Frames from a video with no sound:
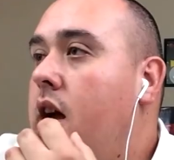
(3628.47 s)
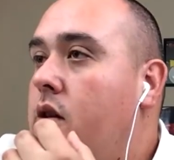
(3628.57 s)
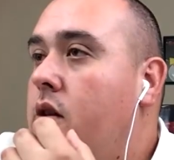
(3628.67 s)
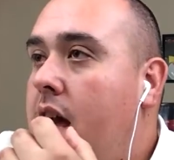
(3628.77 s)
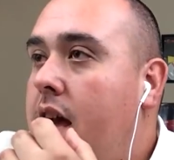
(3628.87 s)
I
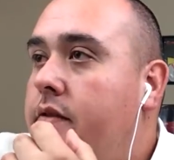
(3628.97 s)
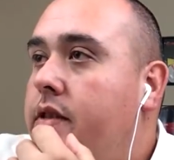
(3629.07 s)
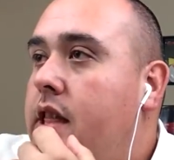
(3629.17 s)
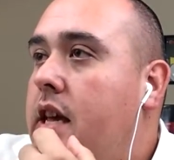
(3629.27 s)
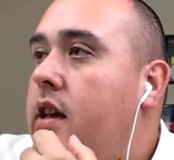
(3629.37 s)
don't have
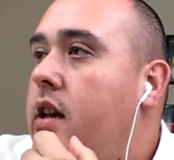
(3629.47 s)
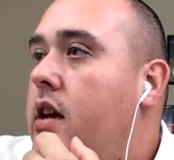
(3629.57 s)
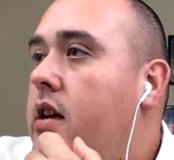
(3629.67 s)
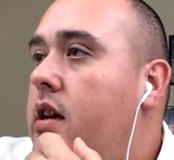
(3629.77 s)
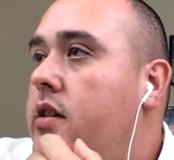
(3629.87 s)
the...
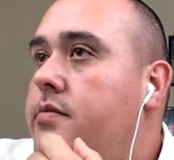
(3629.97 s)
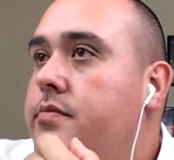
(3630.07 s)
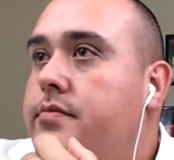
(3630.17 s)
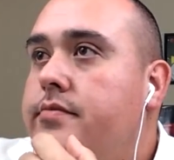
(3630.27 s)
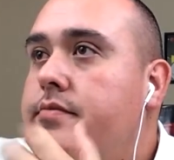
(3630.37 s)
I
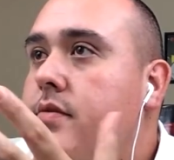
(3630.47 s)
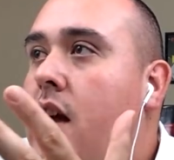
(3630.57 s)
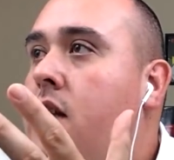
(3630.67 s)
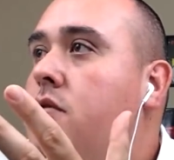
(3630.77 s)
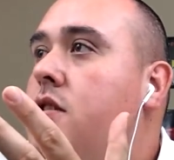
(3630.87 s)

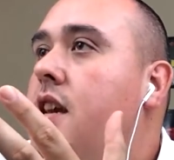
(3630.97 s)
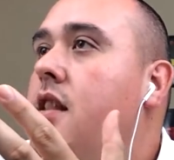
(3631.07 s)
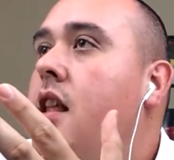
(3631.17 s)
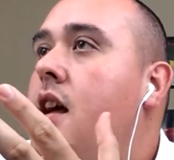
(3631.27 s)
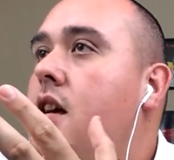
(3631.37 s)
don't see
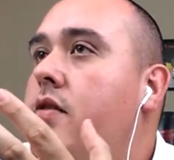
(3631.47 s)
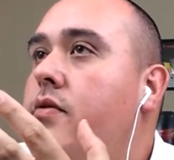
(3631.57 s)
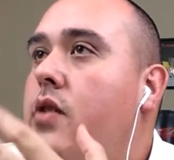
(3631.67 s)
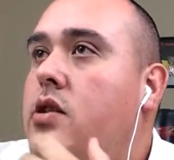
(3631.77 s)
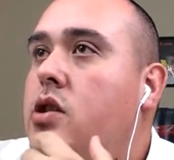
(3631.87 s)
it
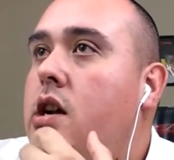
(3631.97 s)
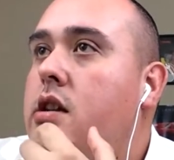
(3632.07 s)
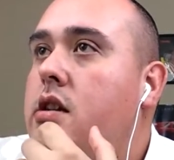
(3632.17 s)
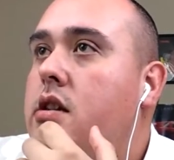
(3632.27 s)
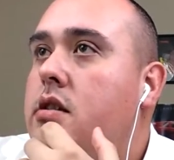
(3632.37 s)
live. I tried
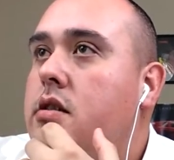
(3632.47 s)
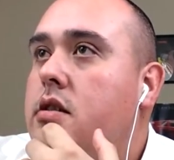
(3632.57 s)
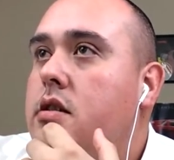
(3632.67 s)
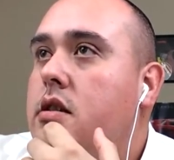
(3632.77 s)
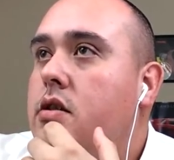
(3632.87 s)
to
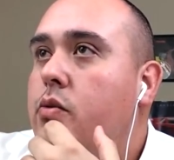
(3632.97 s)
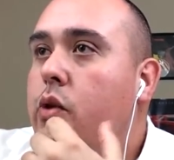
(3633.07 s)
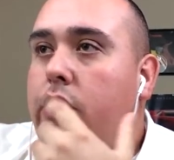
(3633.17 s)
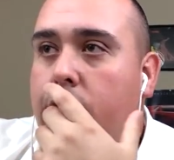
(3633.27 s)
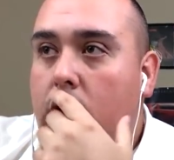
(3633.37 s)

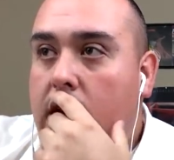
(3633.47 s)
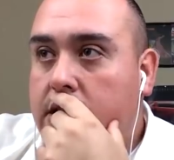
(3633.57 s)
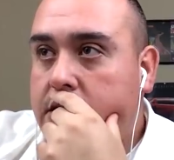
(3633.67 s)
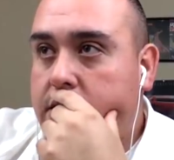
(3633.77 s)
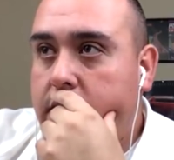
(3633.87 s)

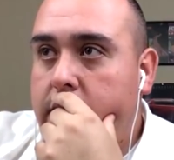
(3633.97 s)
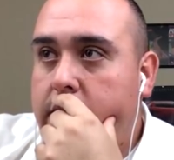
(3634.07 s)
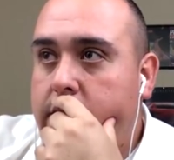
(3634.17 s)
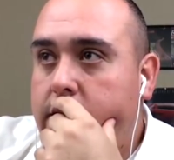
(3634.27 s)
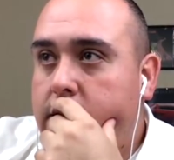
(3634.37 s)
refresh
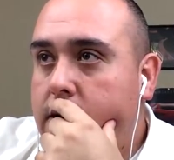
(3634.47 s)
and...